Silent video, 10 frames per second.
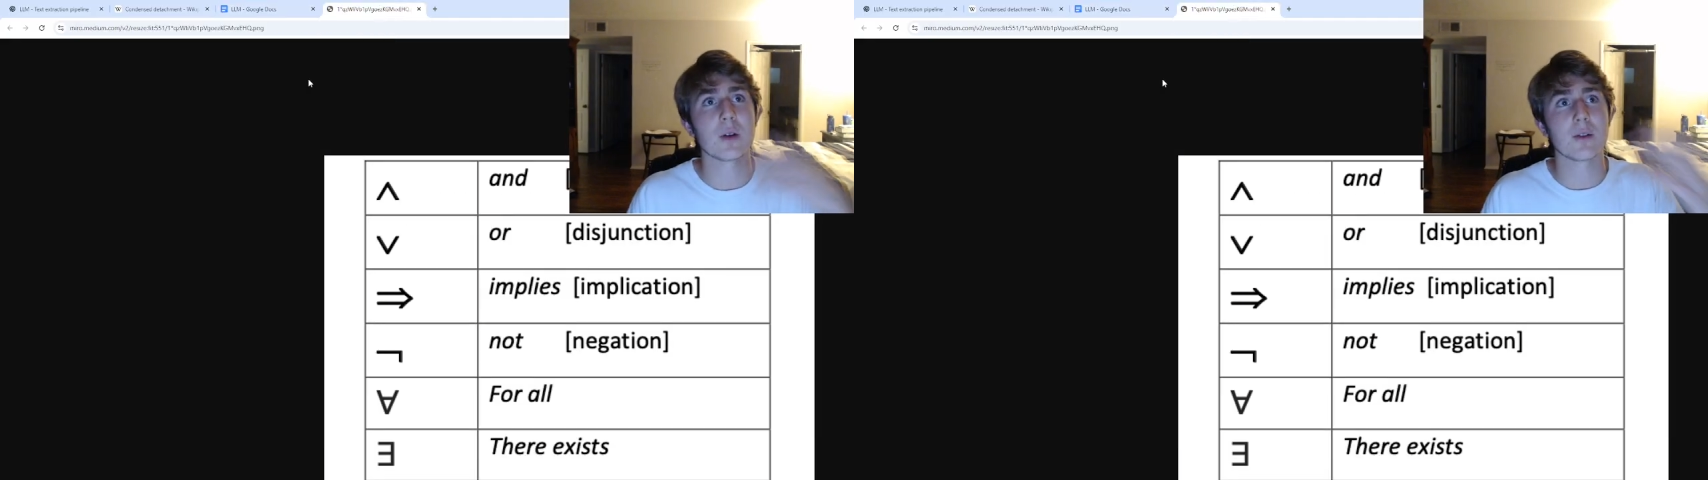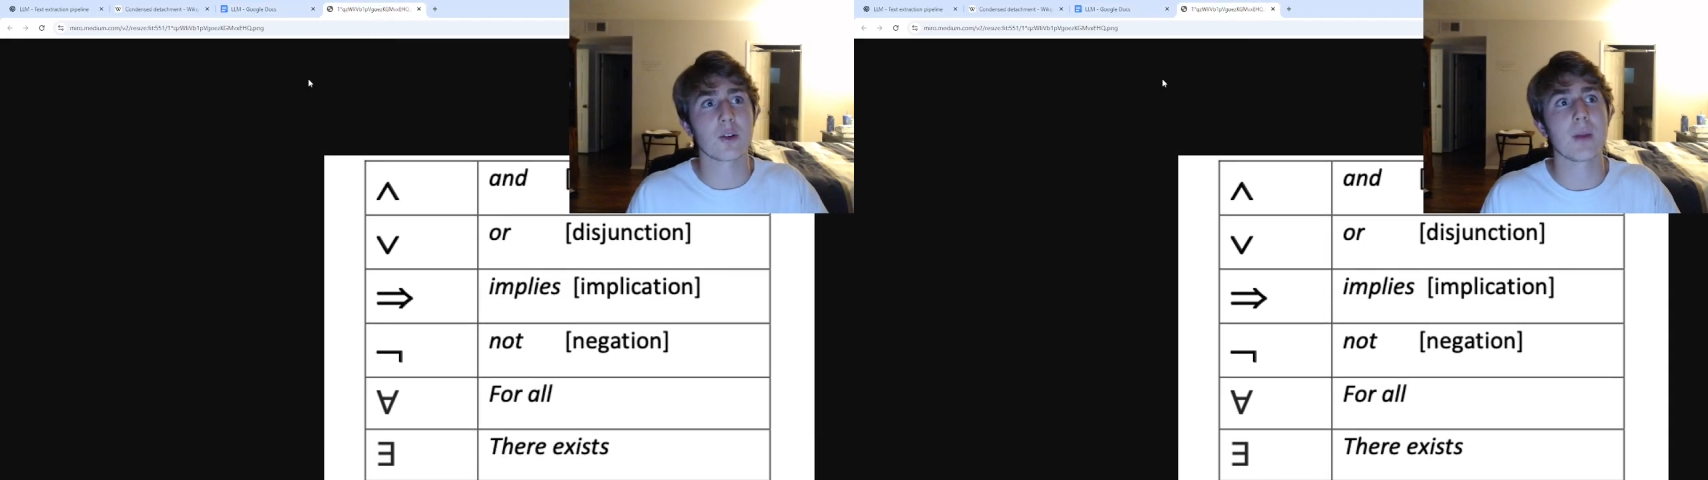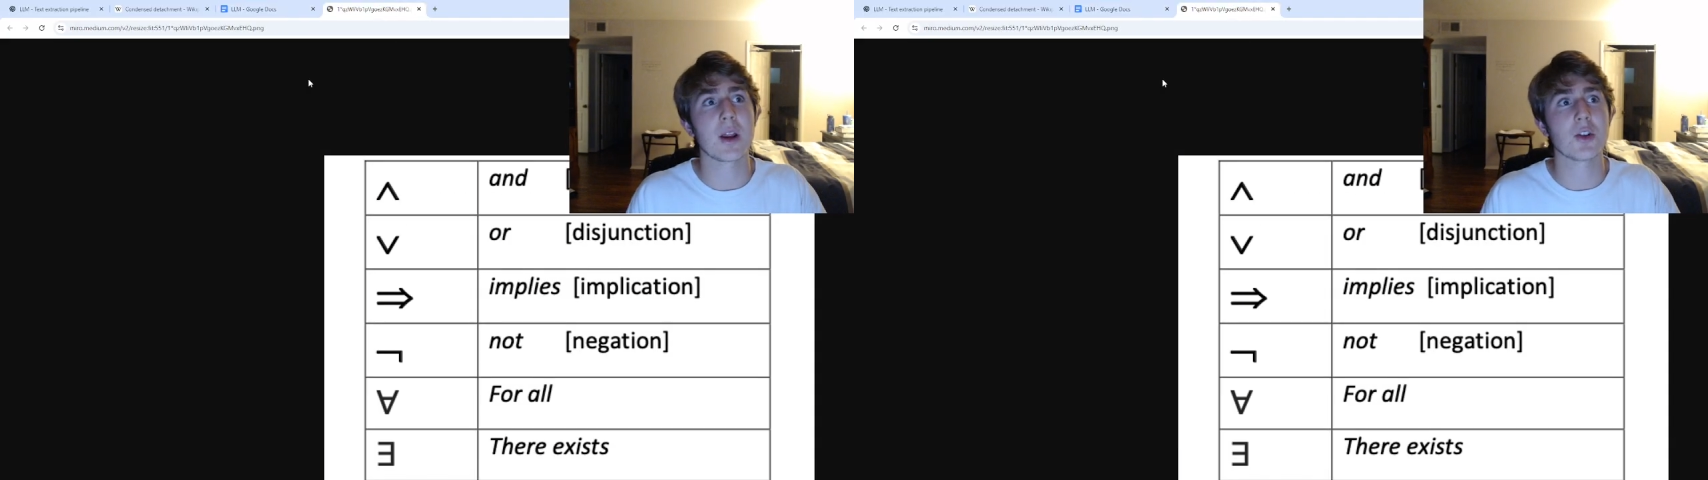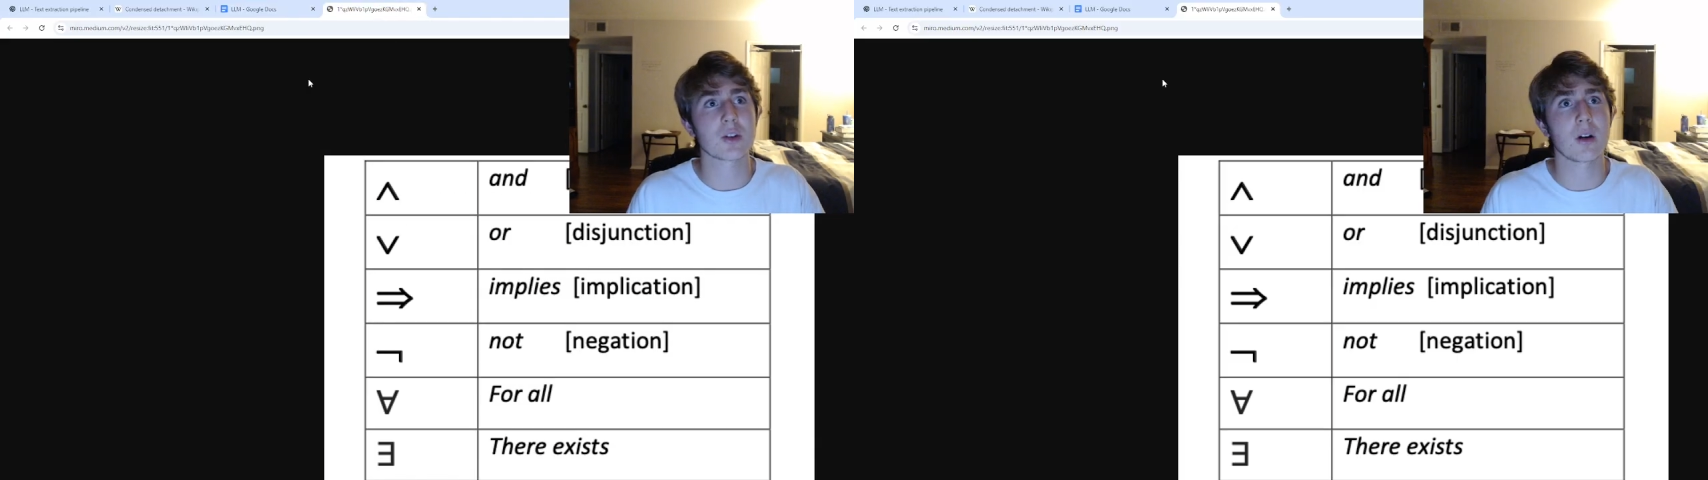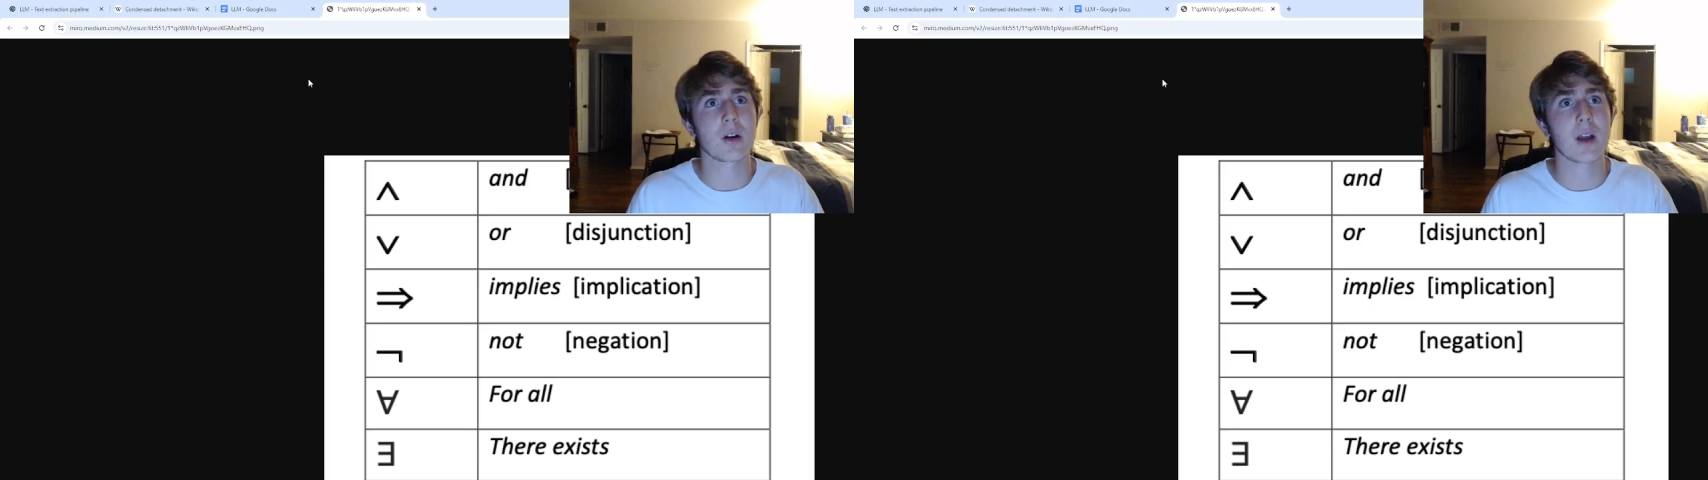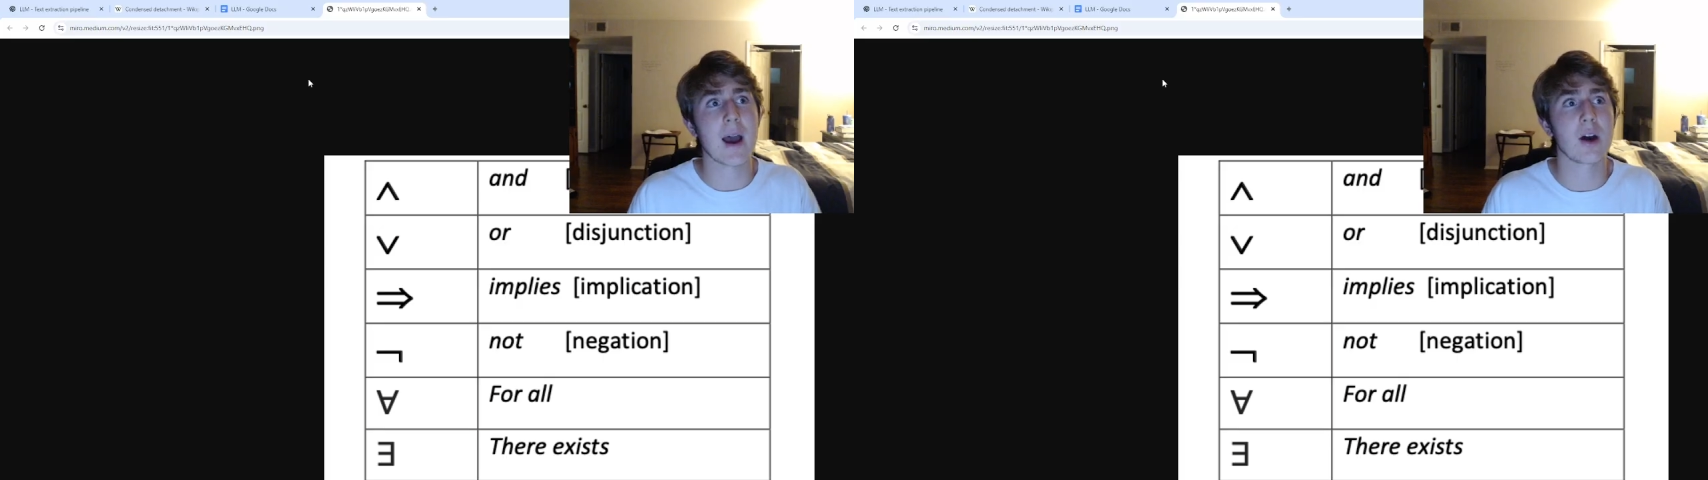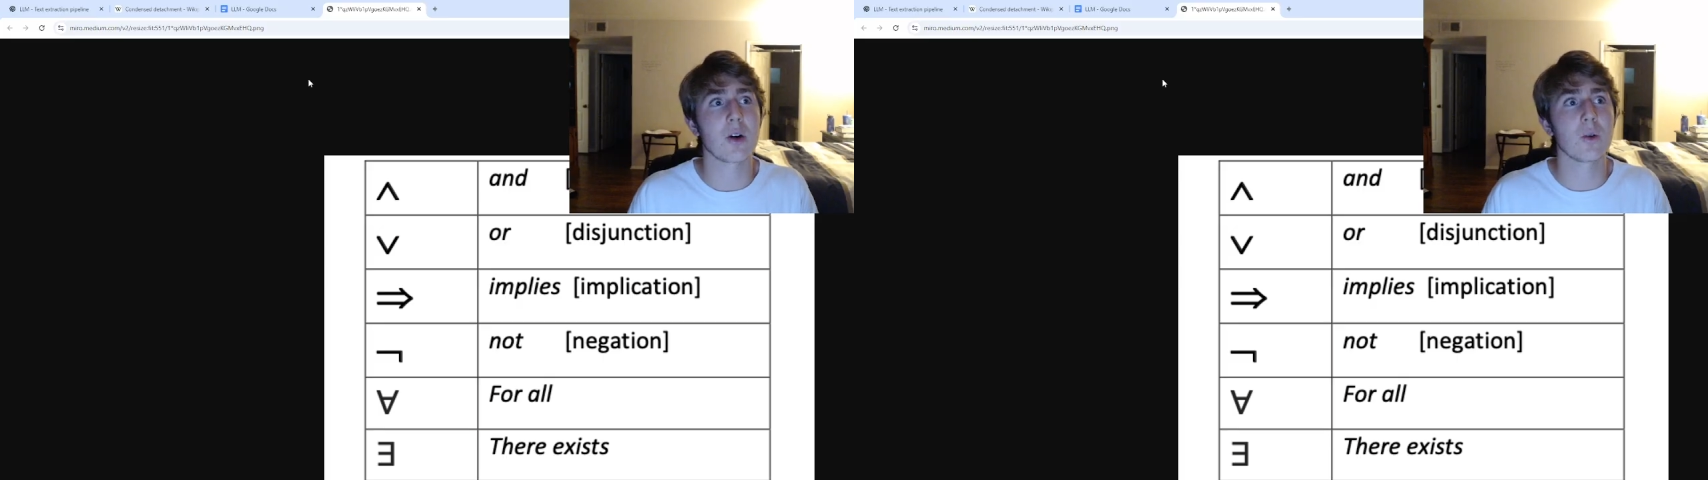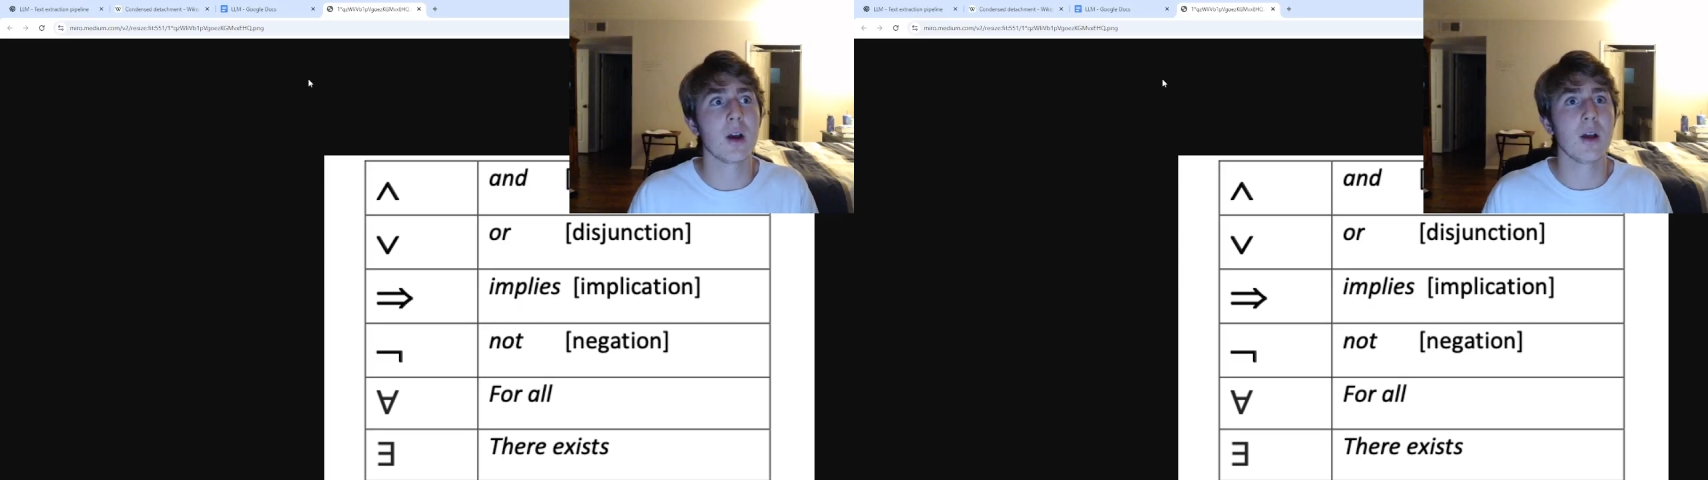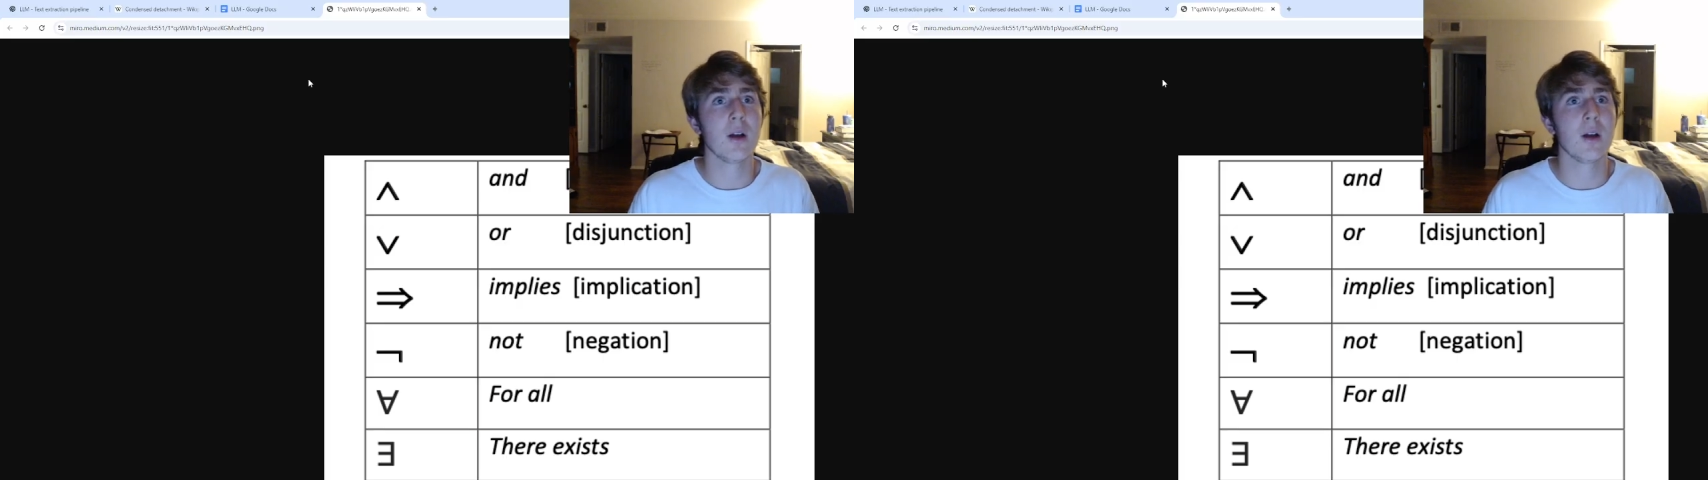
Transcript: information on how